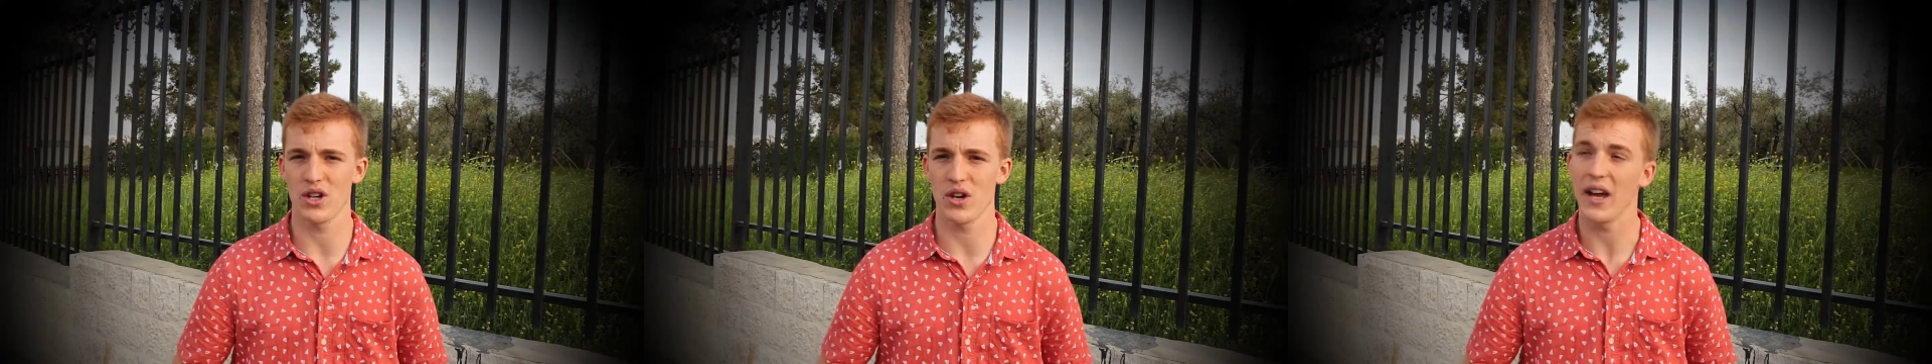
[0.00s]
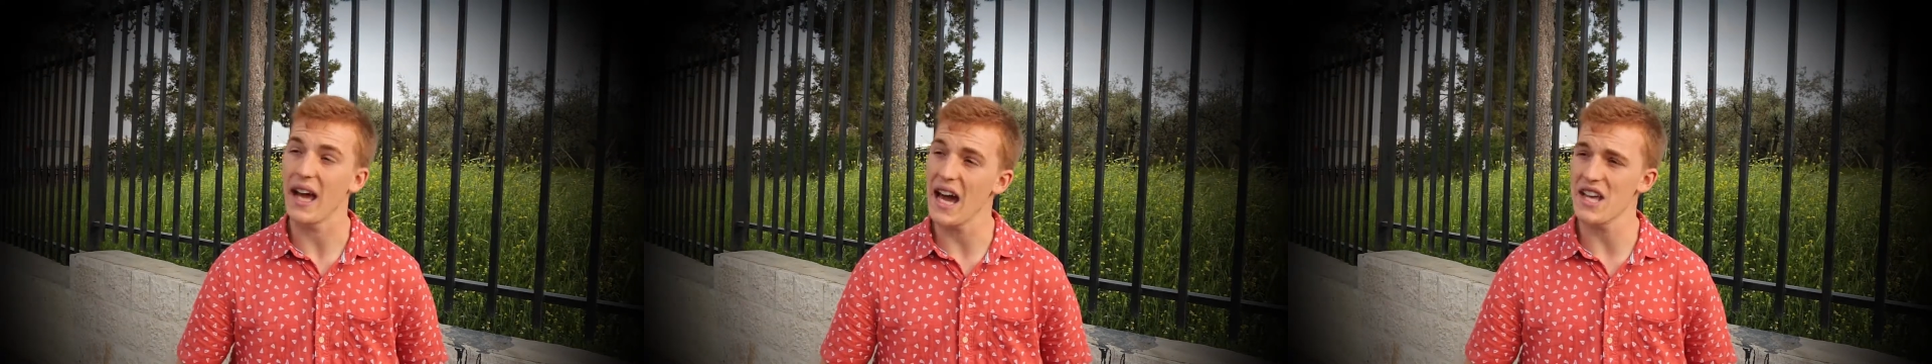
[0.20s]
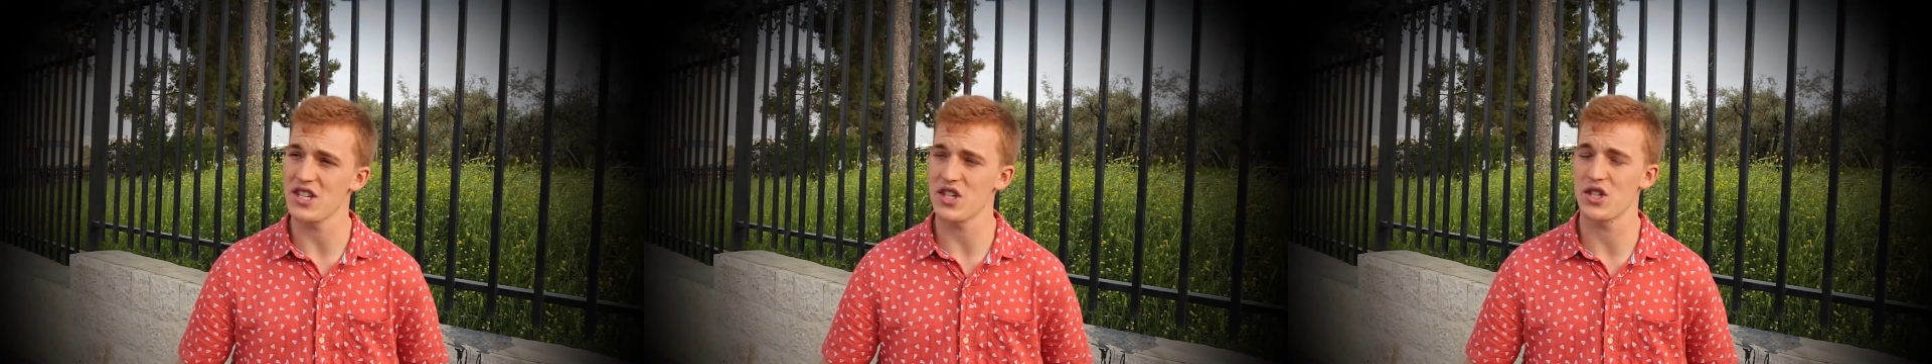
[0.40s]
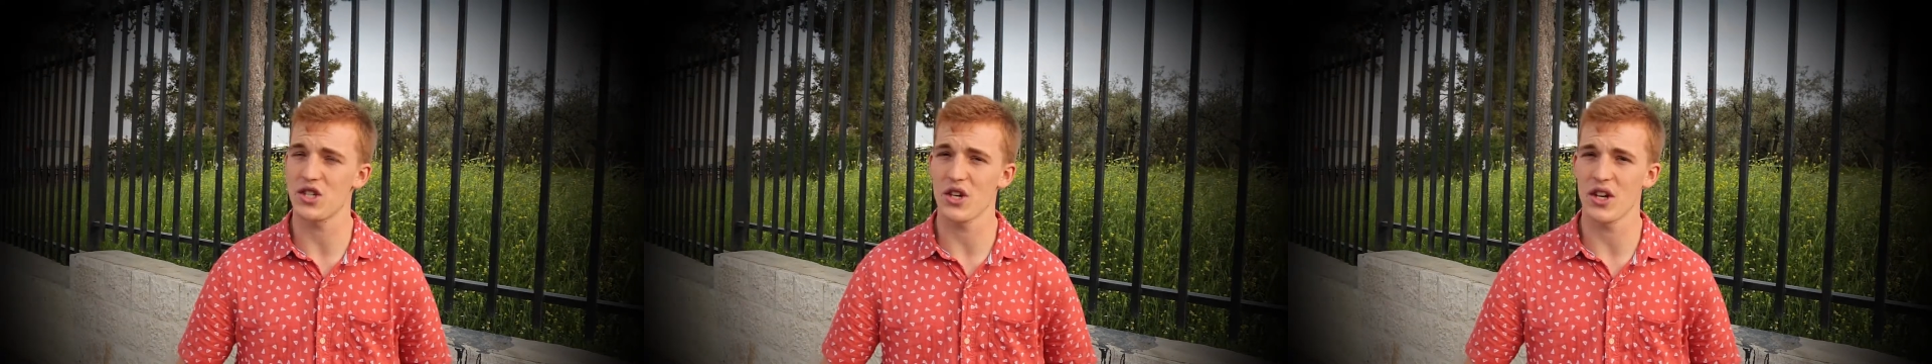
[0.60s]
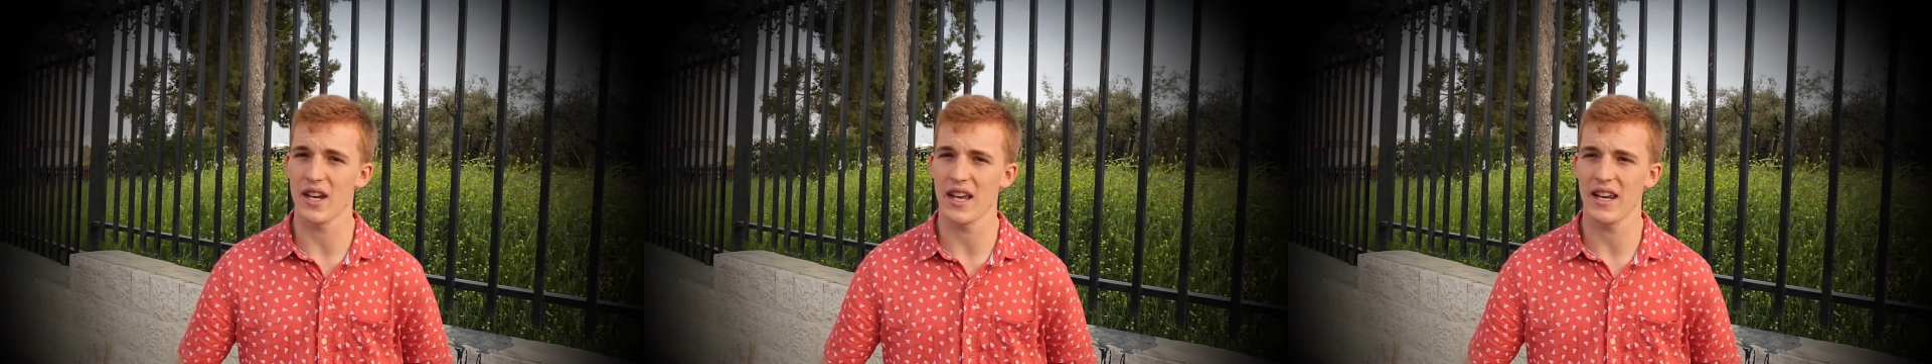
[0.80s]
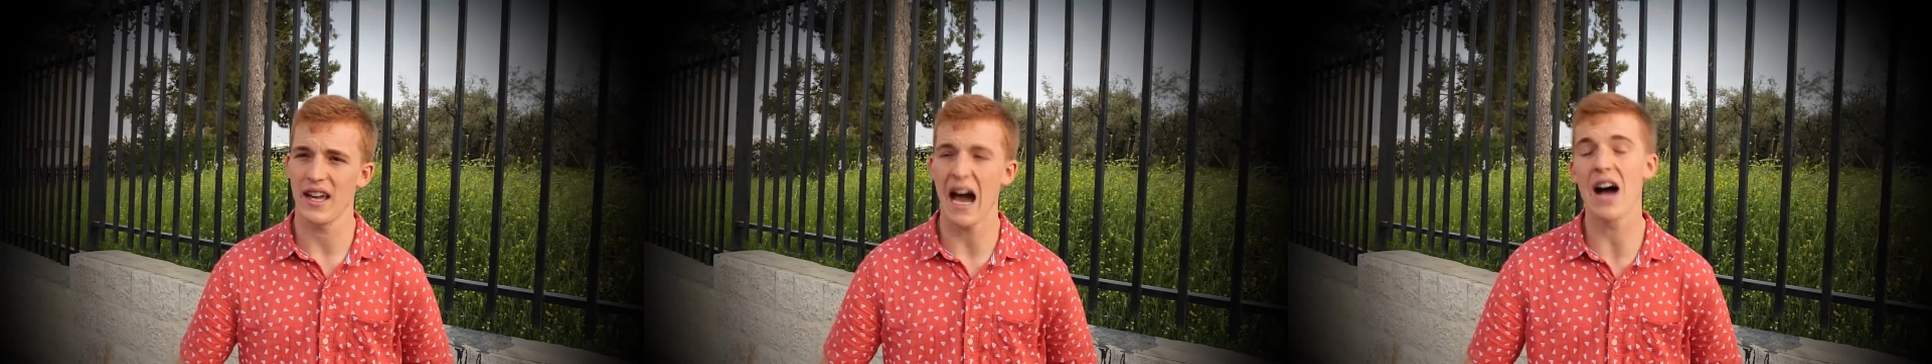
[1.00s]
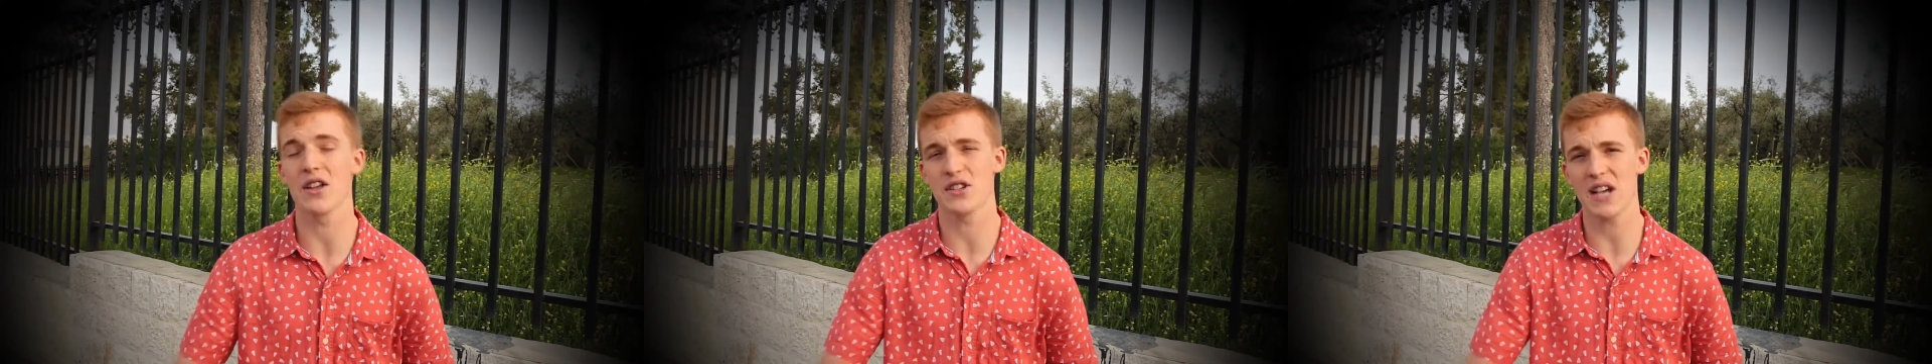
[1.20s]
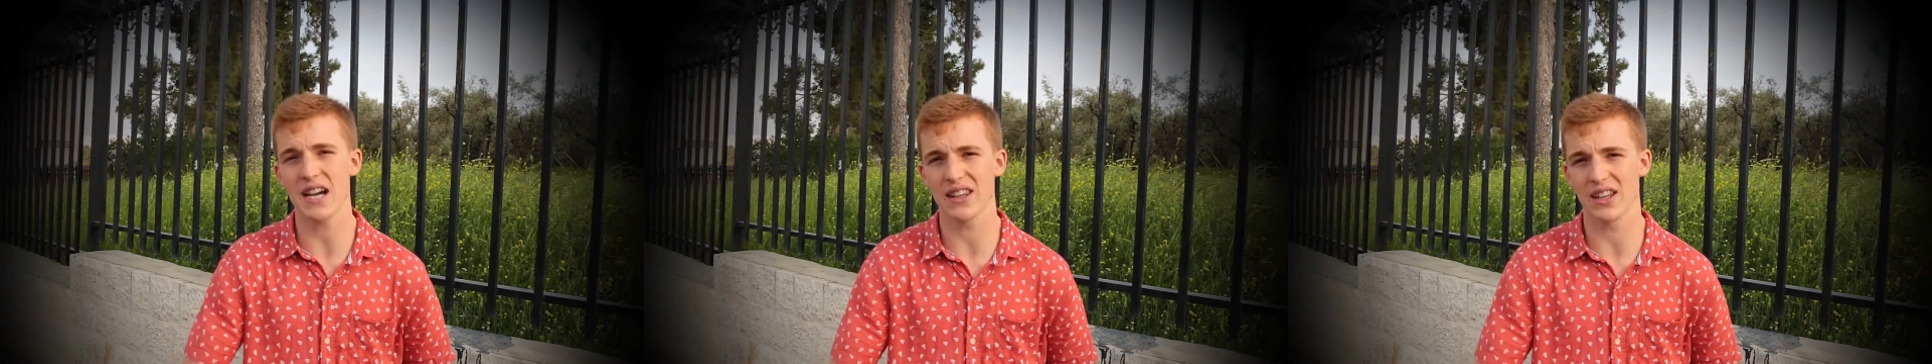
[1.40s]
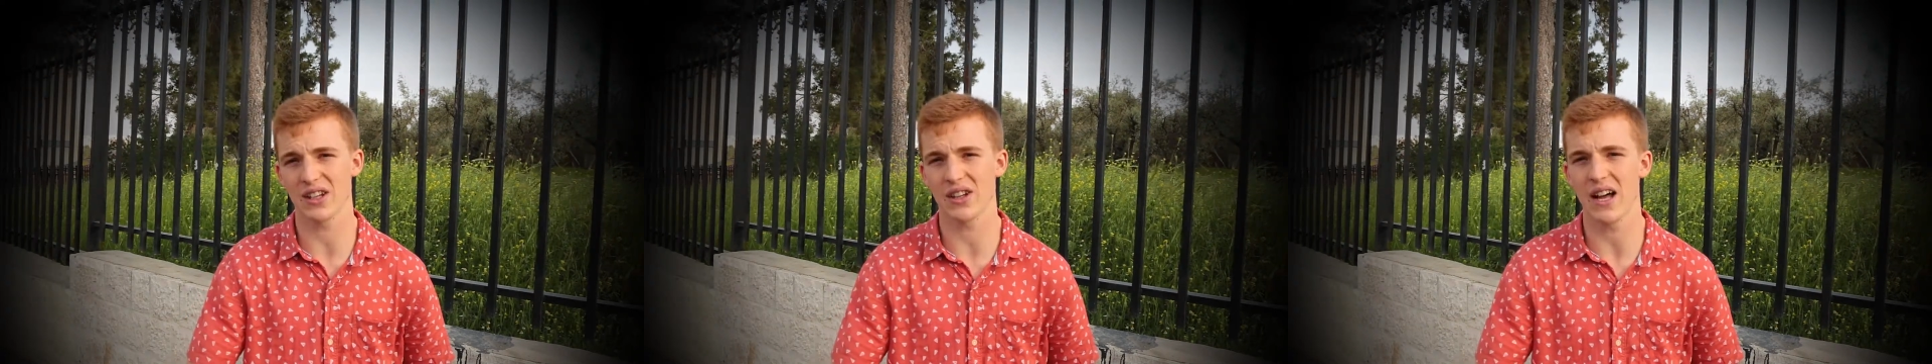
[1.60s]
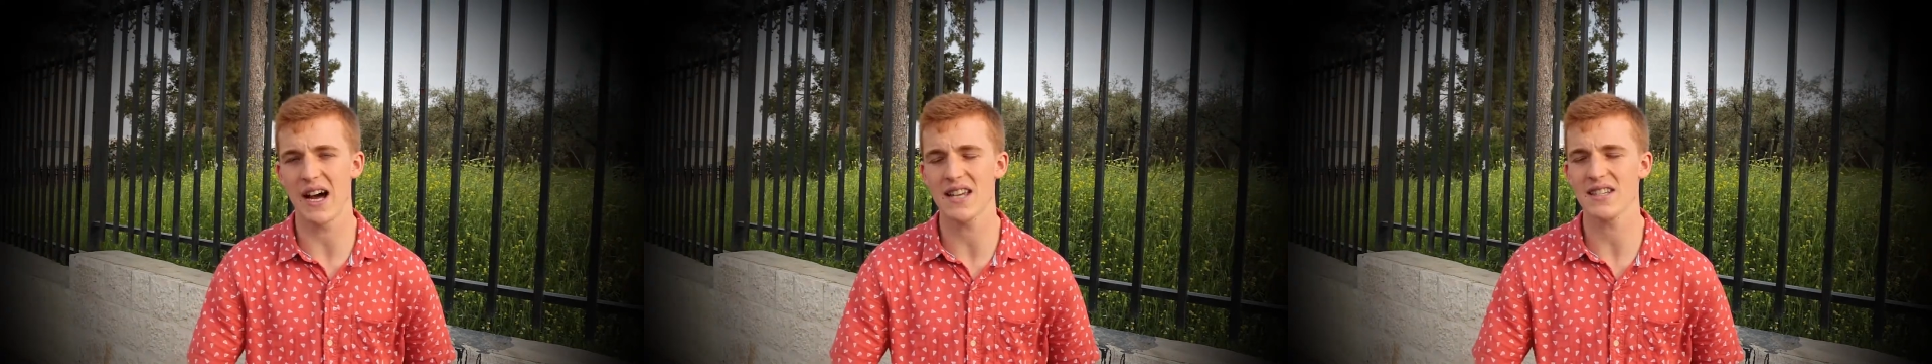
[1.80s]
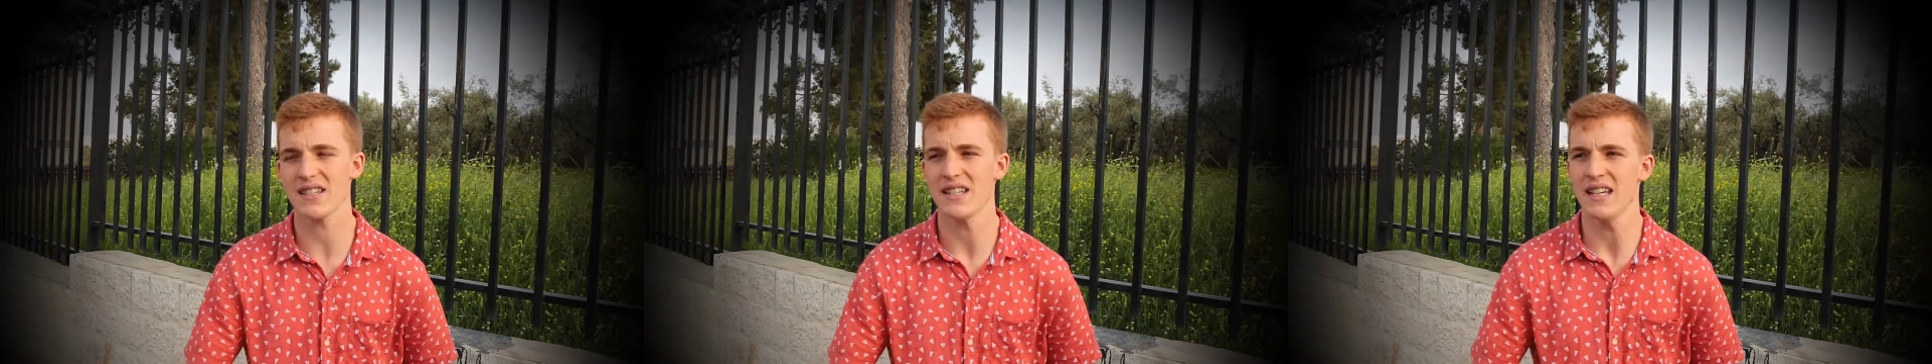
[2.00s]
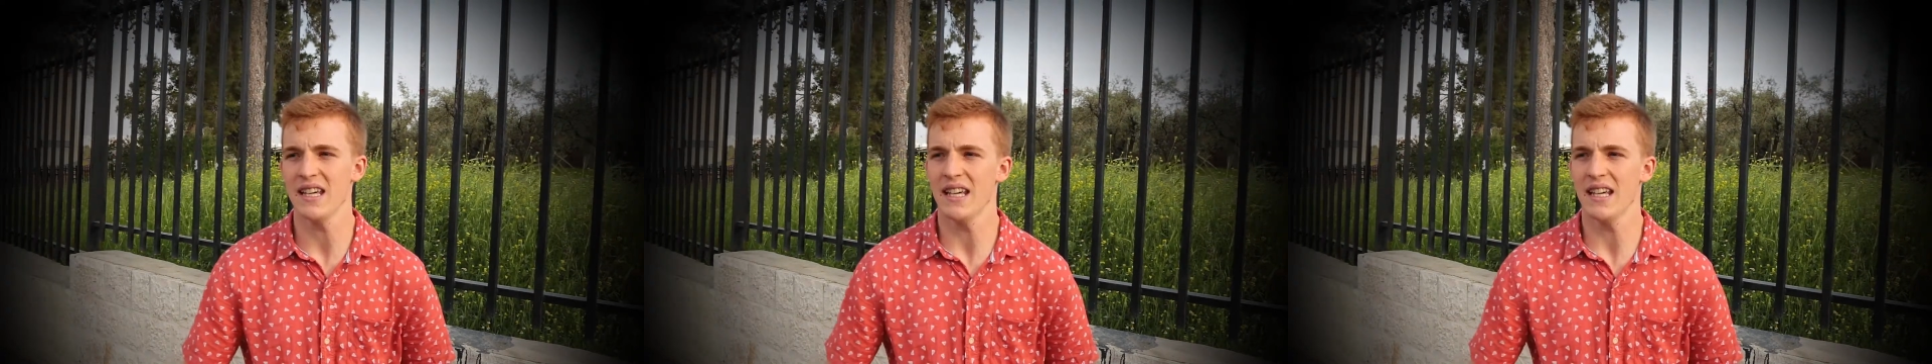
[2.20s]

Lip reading: doing as a student outside the class,